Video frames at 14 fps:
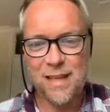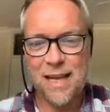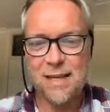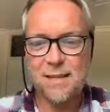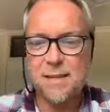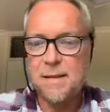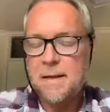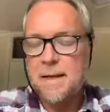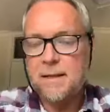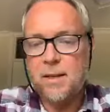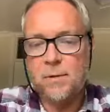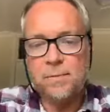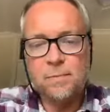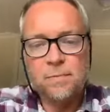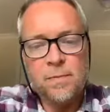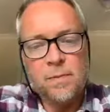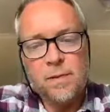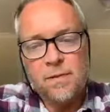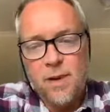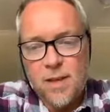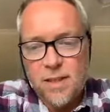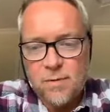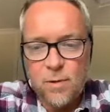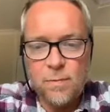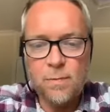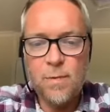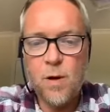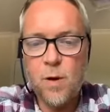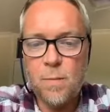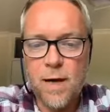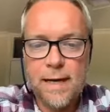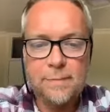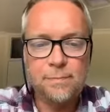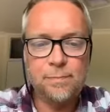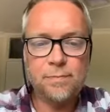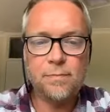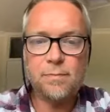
And so First of all, who am I?